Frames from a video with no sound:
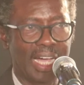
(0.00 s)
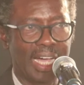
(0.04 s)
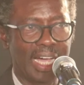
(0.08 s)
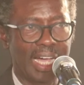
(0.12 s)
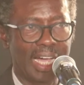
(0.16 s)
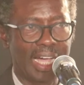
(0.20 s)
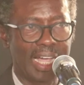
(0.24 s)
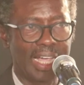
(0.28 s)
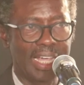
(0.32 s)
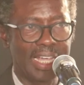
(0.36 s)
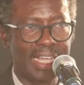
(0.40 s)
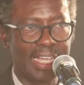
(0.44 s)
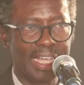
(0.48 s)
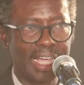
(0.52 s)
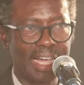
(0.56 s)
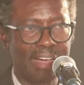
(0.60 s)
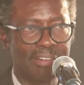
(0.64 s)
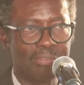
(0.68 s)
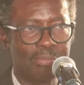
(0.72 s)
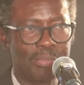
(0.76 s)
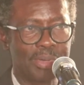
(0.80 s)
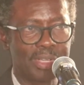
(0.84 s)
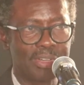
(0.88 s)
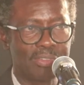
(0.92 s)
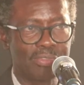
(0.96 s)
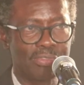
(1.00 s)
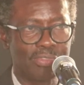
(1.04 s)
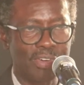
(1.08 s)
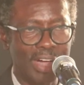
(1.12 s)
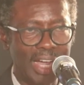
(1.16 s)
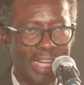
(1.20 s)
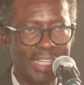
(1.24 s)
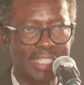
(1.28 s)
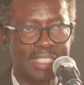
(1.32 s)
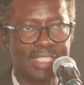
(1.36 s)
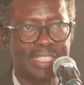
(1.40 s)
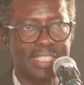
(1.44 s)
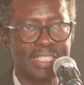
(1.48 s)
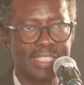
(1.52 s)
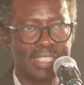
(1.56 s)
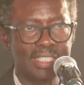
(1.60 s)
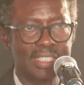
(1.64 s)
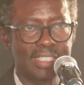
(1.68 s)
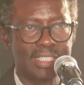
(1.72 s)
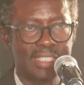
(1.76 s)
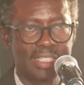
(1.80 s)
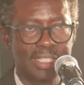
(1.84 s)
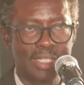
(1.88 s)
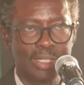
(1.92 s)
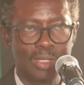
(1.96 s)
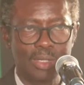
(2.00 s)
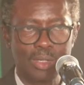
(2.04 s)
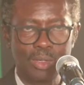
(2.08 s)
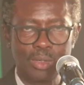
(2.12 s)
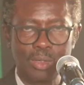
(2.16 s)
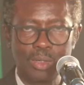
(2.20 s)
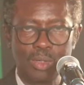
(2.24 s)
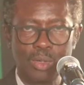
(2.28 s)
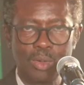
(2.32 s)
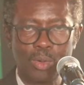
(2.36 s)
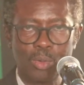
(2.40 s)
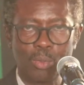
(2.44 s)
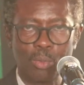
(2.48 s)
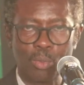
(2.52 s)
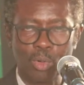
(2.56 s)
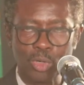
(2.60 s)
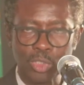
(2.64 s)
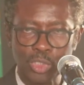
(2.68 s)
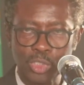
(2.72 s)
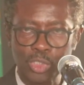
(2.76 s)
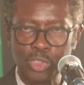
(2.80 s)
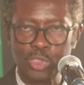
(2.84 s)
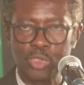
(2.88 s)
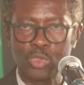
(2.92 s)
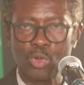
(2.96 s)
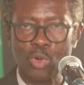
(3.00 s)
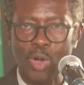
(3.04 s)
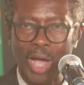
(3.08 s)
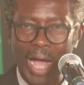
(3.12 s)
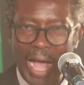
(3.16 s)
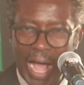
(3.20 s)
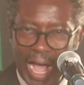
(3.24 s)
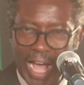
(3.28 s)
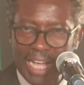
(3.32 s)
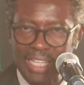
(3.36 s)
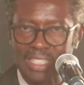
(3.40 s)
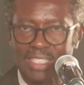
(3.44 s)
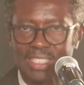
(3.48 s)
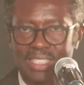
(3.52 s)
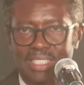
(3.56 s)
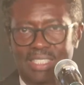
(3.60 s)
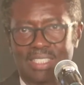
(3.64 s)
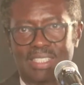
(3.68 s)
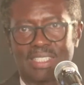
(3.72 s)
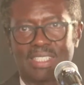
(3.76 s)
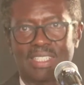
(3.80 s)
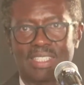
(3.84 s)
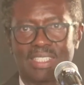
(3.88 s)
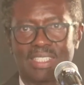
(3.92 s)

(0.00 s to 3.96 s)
I have been fighting mosquito as